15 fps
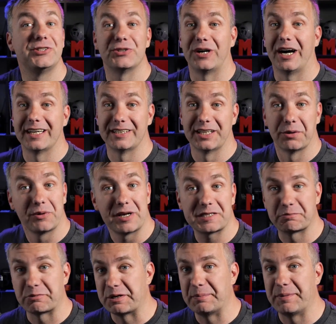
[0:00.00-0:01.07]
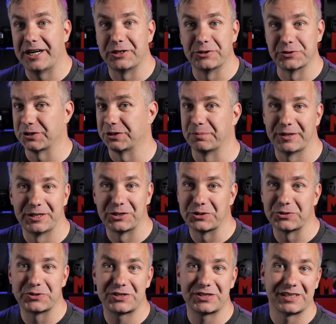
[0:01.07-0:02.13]
to add the Raspberry Pi on top and
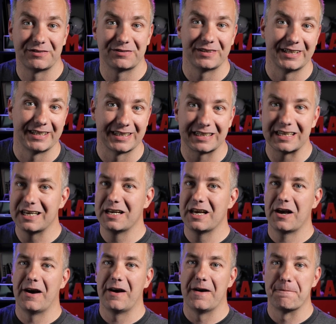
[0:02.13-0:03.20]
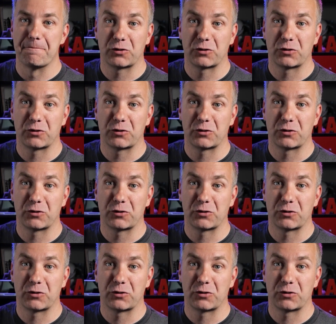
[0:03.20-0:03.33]
use stuff like um,